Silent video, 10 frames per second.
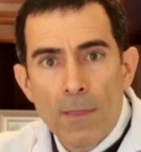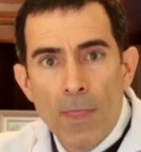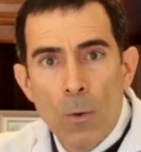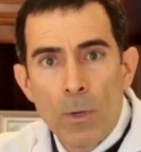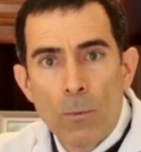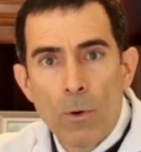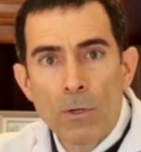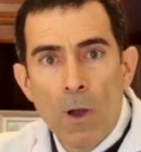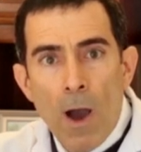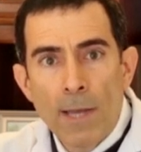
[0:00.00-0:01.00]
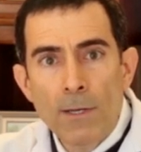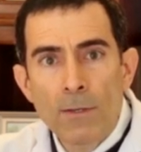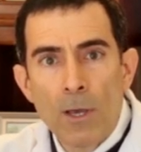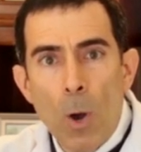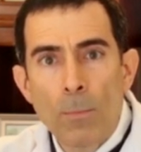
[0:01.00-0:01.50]
that we were guided
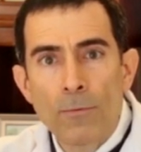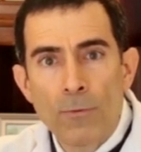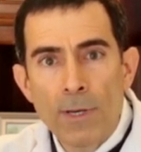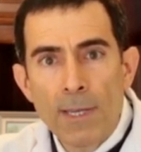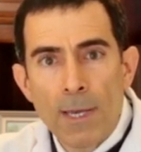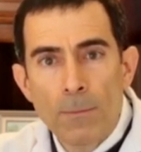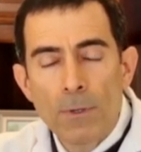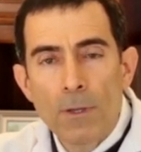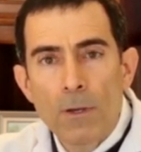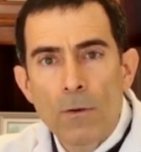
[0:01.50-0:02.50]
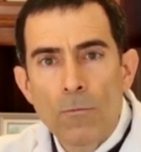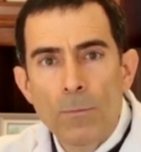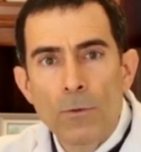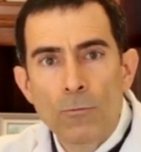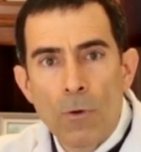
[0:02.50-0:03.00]
to help free him
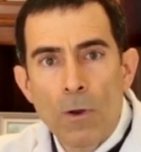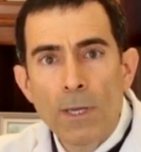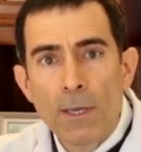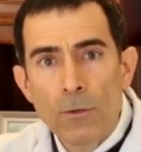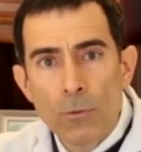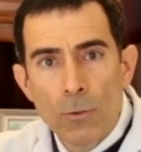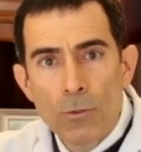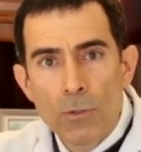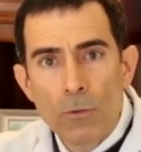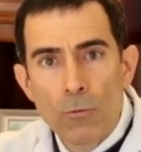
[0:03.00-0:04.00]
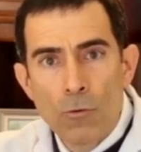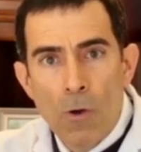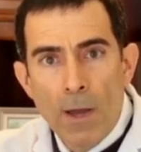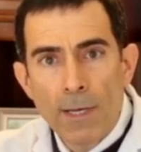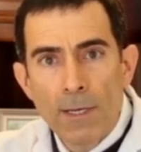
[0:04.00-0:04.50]
from the drug-induced
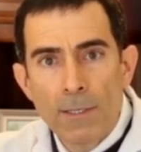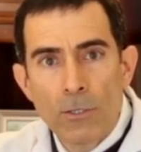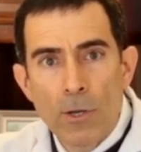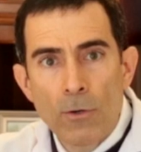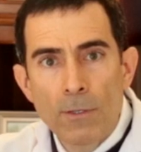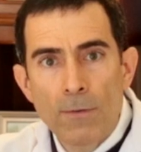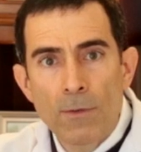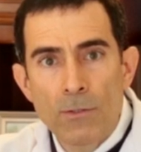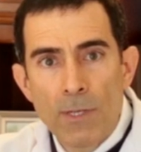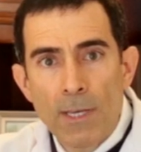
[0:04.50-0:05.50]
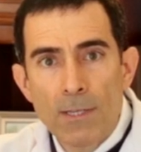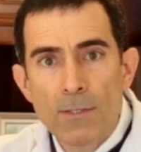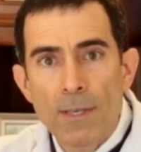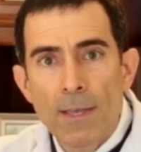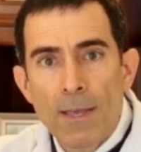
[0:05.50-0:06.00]
chronic degenerative
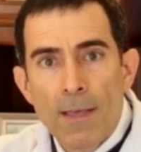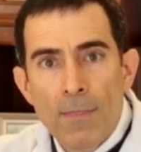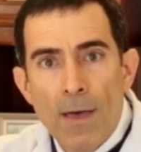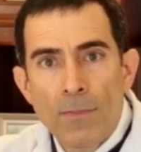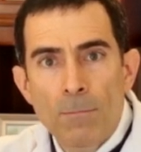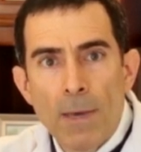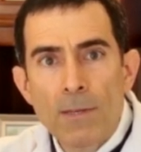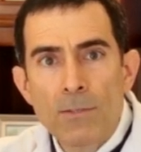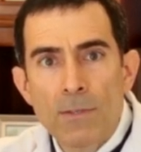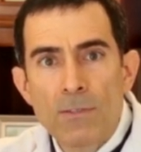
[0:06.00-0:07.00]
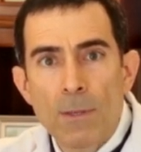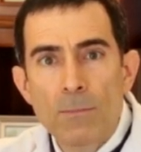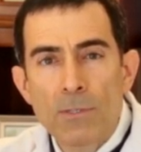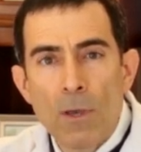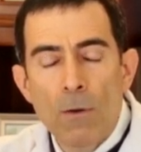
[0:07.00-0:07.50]
disease that the medicines
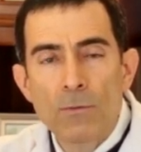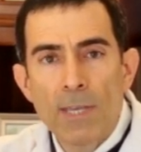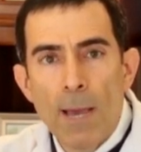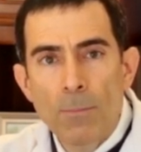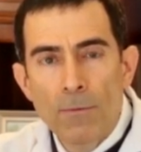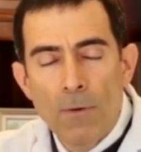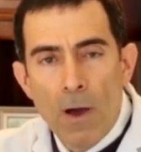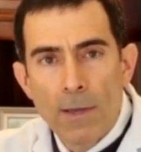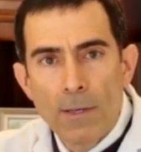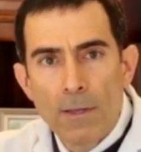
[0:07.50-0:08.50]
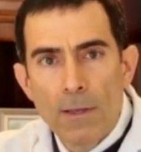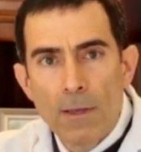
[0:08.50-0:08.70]
themselves amplified.